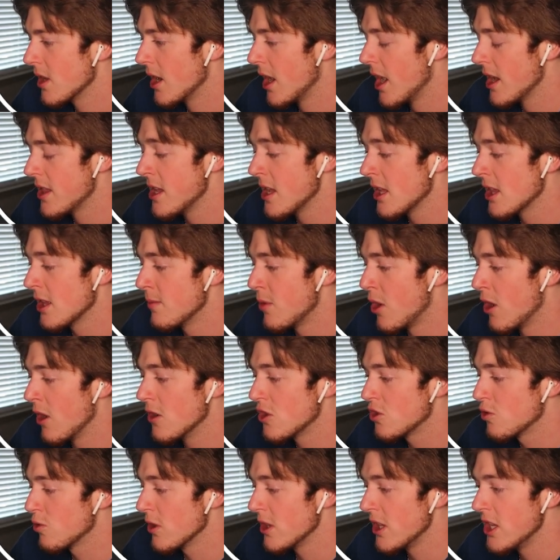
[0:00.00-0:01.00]
I think Lamar
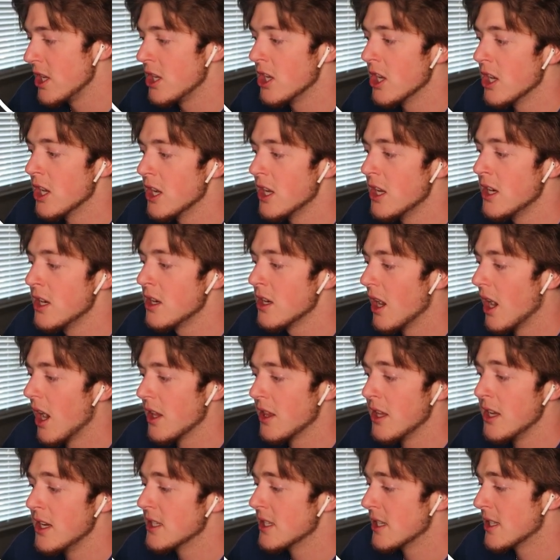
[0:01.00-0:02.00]
is really good. I
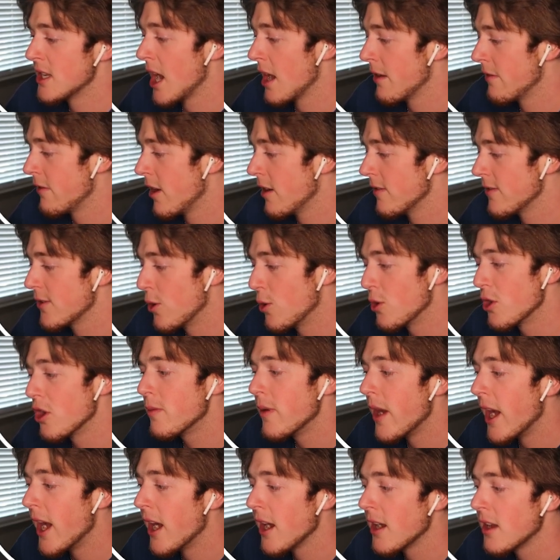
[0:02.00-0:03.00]
think he's a top 5
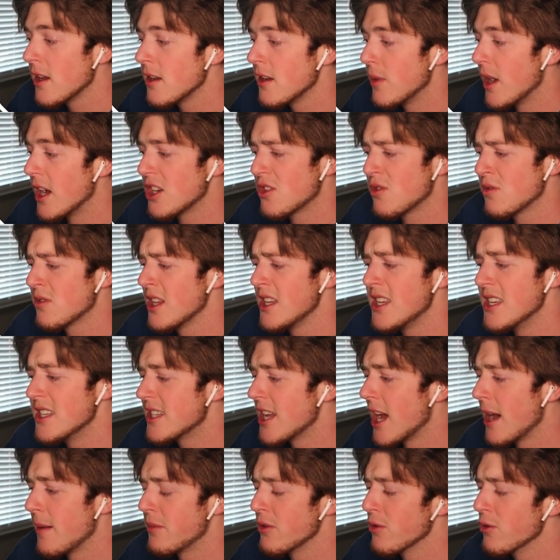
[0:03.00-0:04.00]
quarterback, but I just don't think he's
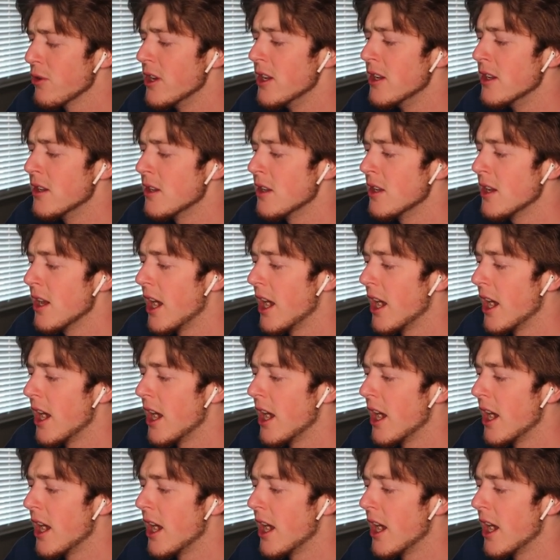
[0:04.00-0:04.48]
top 3.